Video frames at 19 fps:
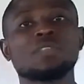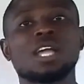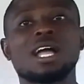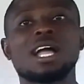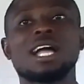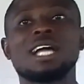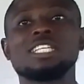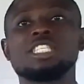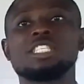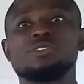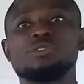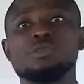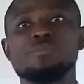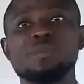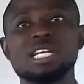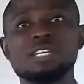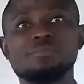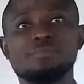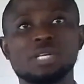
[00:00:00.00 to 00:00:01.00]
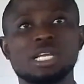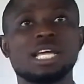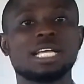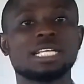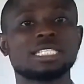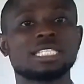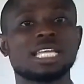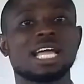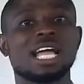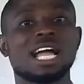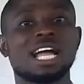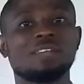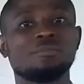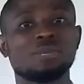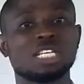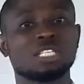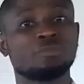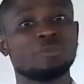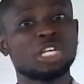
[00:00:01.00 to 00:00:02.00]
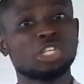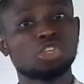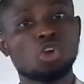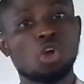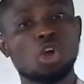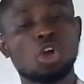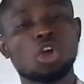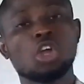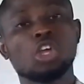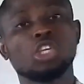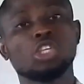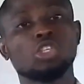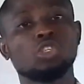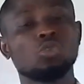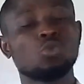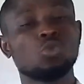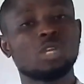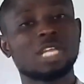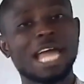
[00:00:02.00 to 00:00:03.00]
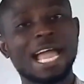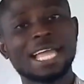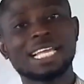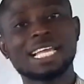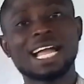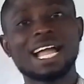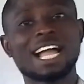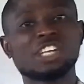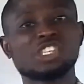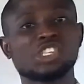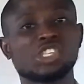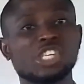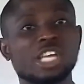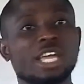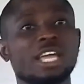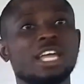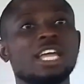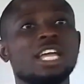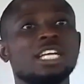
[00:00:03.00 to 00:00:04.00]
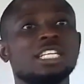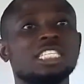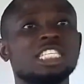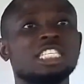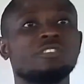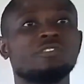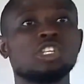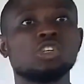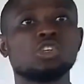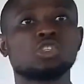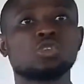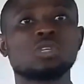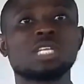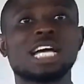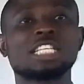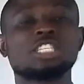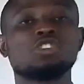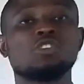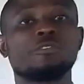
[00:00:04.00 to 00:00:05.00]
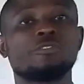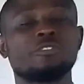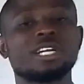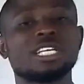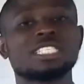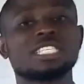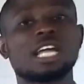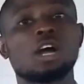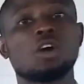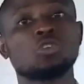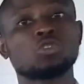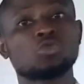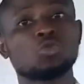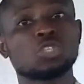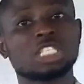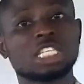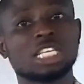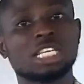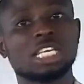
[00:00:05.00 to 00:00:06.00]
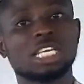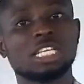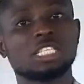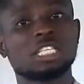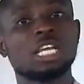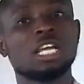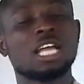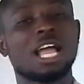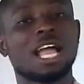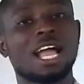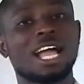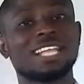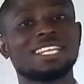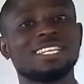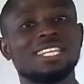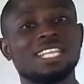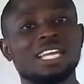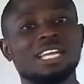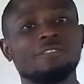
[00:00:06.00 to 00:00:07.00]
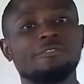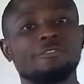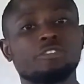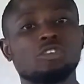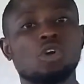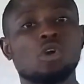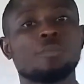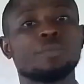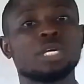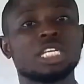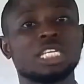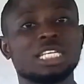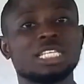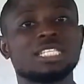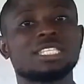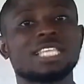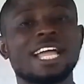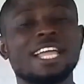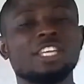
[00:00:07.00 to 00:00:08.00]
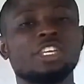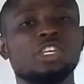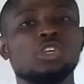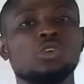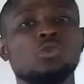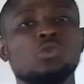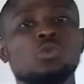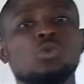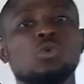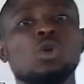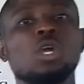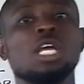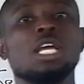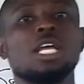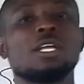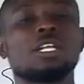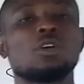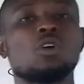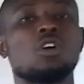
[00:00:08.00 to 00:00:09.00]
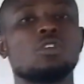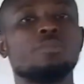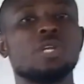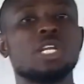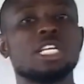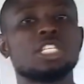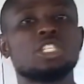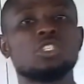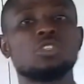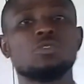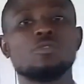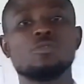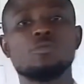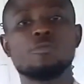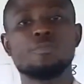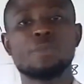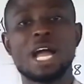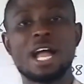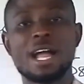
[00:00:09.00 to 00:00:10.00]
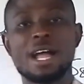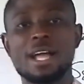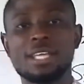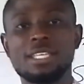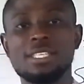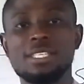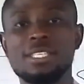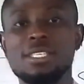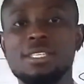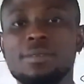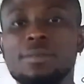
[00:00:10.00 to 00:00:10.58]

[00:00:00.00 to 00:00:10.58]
And remain blessed and blessed. Make sure you like and share this video so that your friends can also see it and learn from it. Thank you. God bless you. Bye.